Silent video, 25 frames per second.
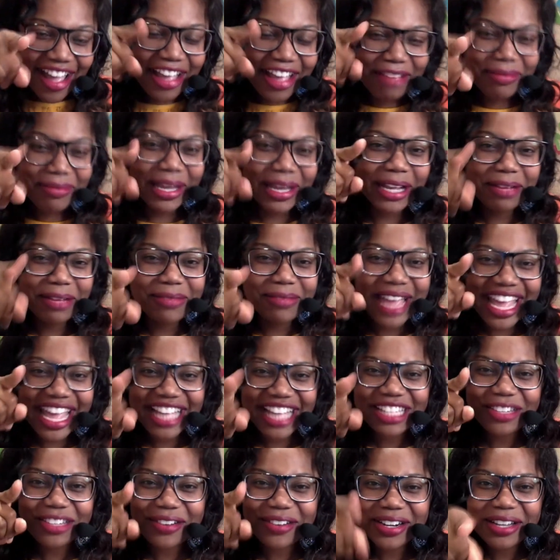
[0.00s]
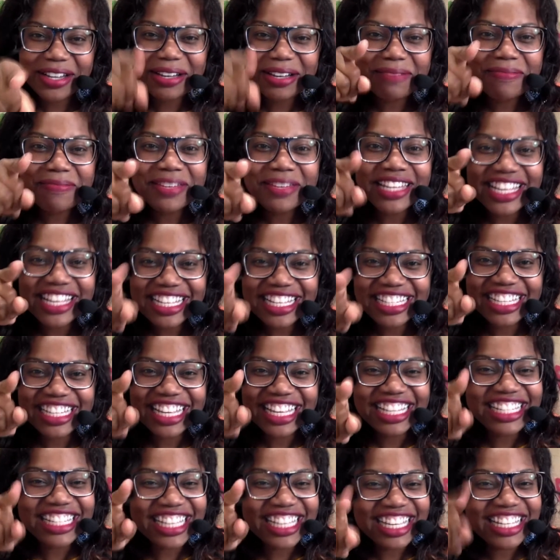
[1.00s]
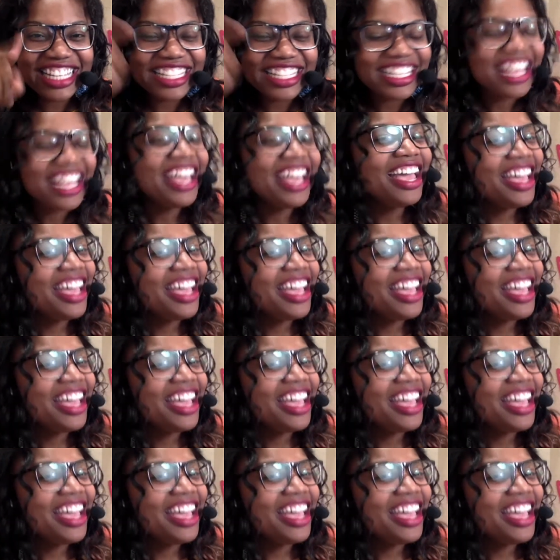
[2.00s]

And make them answer in a complete sentence.